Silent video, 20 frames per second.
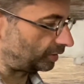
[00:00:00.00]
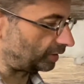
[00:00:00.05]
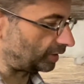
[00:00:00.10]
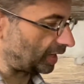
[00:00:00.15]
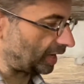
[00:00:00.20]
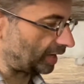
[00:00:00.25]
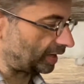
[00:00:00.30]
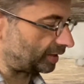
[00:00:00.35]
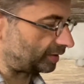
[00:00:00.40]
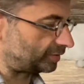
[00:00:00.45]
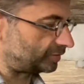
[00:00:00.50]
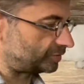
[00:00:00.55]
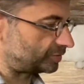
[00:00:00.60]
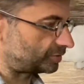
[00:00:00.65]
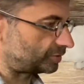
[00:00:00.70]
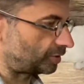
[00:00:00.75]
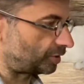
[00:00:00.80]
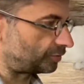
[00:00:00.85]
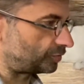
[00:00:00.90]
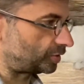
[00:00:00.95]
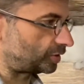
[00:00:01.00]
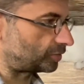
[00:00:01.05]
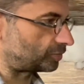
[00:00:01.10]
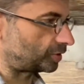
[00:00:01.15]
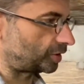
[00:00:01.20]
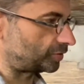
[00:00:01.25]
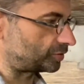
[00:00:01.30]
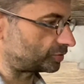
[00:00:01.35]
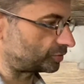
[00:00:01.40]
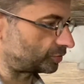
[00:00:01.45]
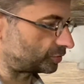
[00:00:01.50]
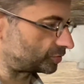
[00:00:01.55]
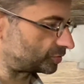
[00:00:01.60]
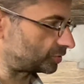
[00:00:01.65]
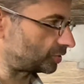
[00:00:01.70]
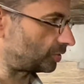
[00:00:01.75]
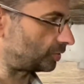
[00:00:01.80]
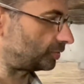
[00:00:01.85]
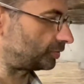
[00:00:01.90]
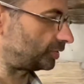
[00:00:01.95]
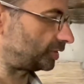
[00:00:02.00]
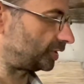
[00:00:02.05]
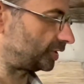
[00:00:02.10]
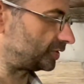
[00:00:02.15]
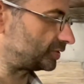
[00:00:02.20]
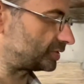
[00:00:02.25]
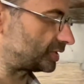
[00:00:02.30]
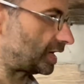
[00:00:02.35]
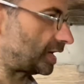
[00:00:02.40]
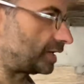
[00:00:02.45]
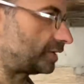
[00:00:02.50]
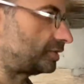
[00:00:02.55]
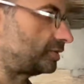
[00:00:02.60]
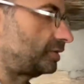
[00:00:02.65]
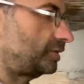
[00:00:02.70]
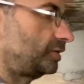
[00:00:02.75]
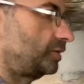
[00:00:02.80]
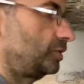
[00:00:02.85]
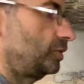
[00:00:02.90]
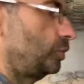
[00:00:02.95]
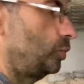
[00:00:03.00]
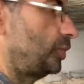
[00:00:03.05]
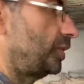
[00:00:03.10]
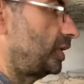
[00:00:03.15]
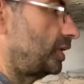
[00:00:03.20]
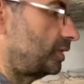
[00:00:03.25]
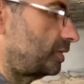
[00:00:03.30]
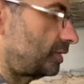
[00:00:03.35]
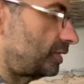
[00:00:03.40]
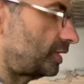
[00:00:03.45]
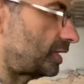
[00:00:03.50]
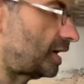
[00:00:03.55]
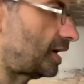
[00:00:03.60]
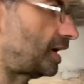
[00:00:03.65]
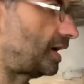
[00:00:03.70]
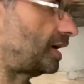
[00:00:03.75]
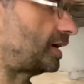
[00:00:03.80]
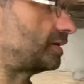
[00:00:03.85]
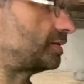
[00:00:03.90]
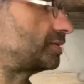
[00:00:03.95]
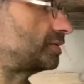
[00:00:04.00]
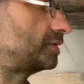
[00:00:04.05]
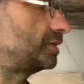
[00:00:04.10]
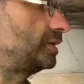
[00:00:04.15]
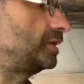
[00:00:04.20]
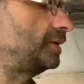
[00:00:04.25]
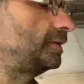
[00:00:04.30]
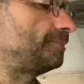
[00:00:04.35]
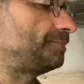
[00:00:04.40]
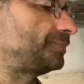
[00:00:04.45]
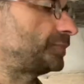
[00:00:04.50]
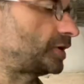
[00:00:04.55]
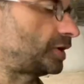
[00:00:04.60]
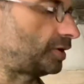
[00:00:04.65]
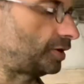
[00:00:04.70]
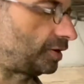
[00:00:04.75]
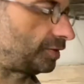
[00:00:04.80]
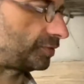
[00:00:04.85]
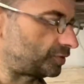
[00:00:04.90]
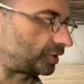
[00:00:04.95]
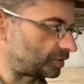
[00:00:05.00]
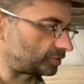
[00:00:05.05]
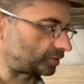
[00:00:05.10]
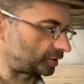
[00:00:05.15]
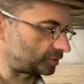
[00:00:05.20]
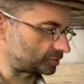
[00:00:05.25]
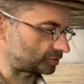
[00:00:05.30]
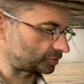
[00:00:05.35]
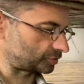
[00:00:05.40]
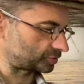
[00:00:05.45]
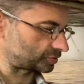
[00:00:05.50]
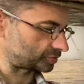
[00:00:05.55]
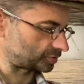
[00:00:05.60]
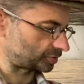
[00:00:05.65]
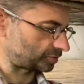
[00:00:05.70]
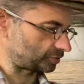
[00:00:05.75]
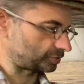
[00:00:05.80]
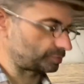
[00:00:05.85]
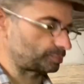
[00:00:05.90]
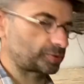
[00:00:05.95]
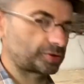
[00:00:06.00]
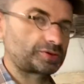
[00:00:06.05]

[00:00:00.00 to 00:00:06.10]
lines of the original stone, the exact width and height of the original stone.